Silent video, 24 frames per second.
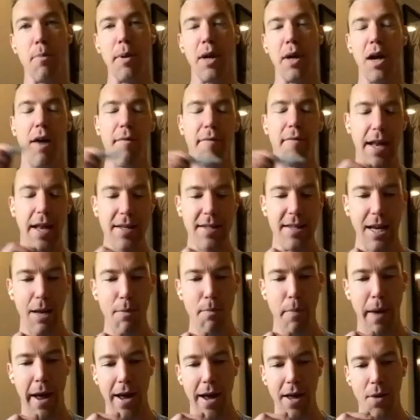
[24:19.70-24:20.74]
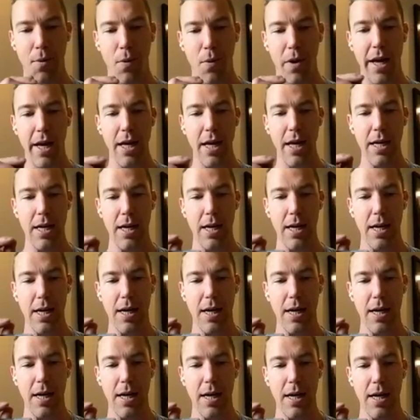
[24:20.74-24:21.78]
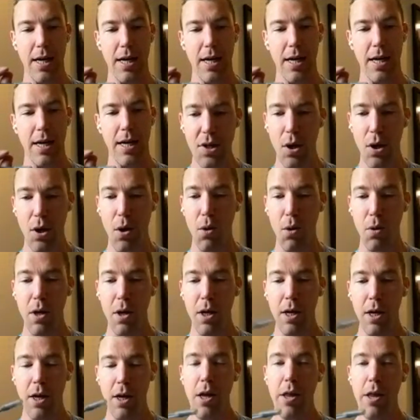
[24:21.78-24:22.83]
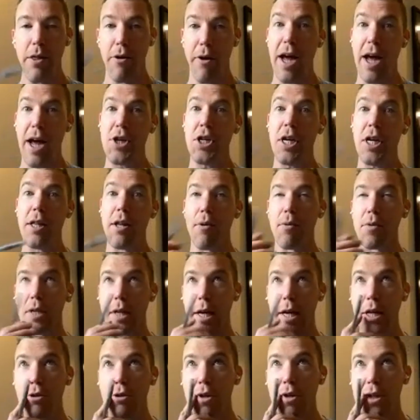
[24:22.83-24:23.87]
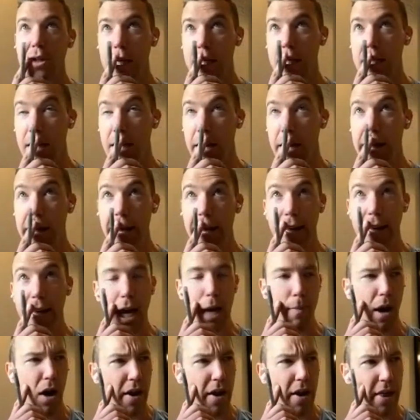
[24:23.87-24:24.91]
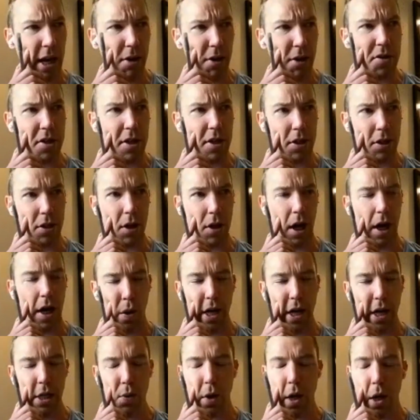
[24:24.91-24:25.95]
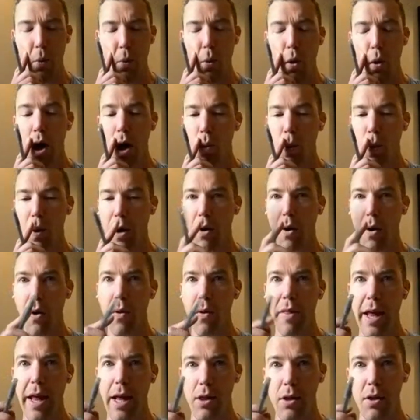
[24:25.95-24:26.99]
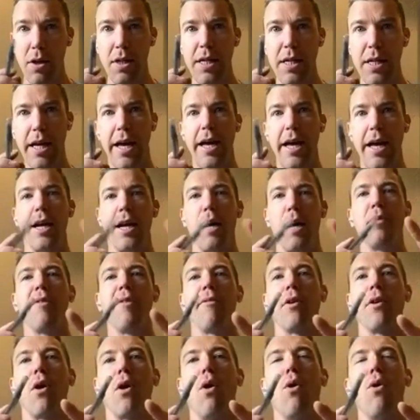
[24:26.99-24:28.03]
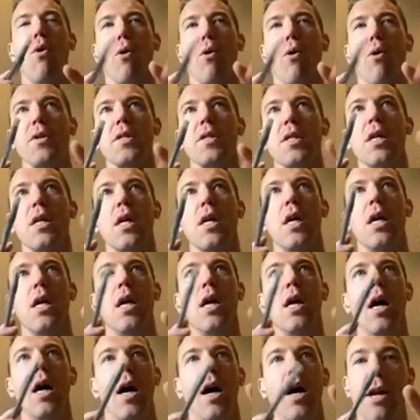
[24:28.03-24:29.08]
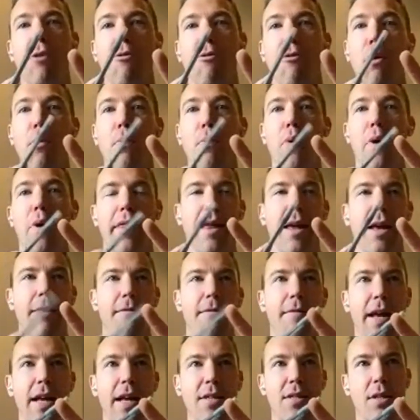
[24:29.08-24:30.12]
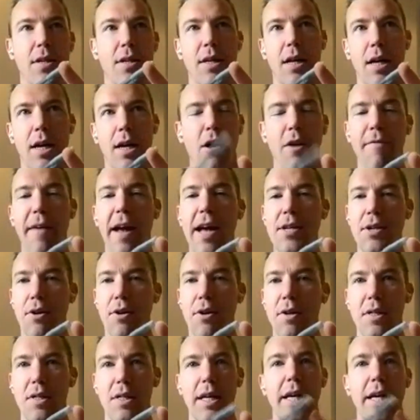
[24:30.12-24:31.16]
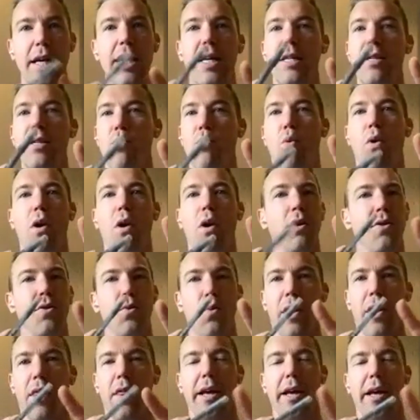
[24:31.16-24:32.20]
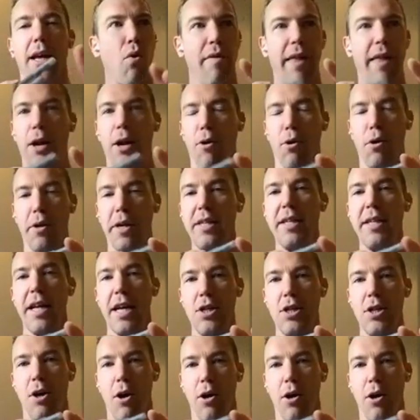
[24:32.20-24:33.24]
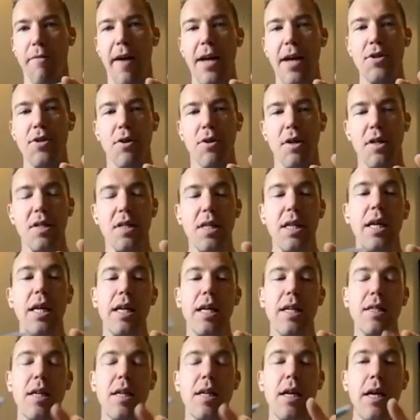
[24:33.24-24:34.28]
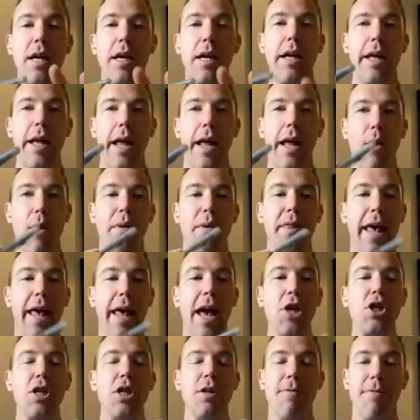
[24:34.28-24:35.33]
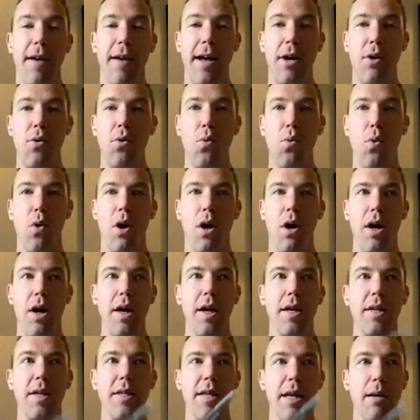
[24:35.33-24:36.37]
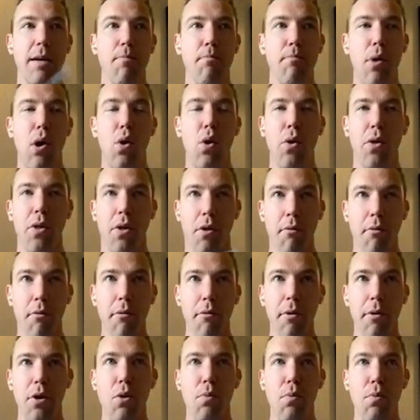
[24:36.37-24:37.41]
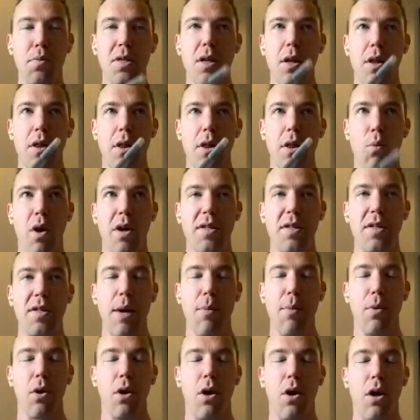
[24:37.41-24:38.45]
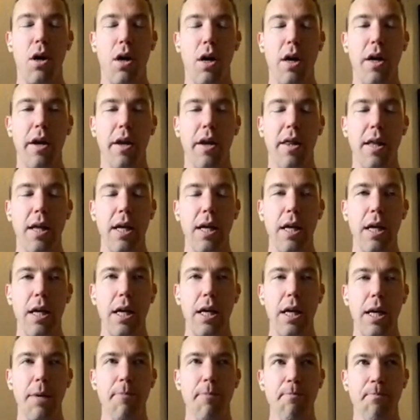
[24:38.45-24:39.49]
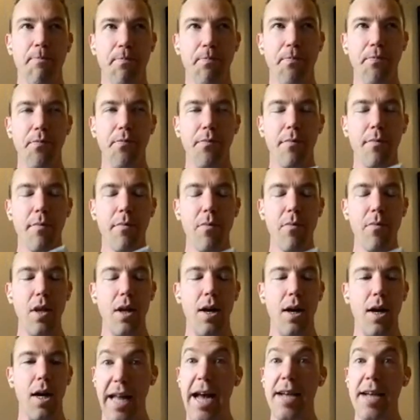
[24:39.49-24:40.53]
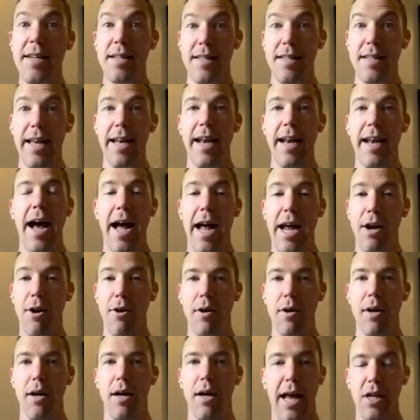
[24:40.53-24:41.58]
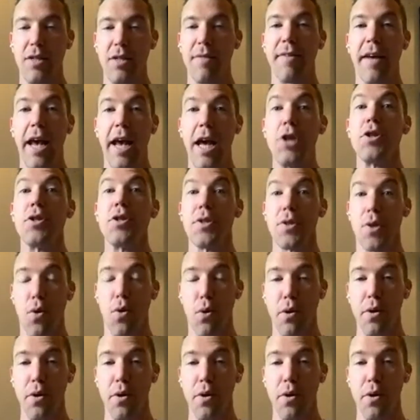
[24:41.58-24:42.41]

is jumping off that same pathway. And so there was an interesting study that came out, I think it was in 2021, where they looked at a couple different cohorts. They had a group with advanced cardiovascular disease, ones with more of that early stage cardiovascular disease. And what they actually found was in both groups, the ones that were on the statins had higher calcification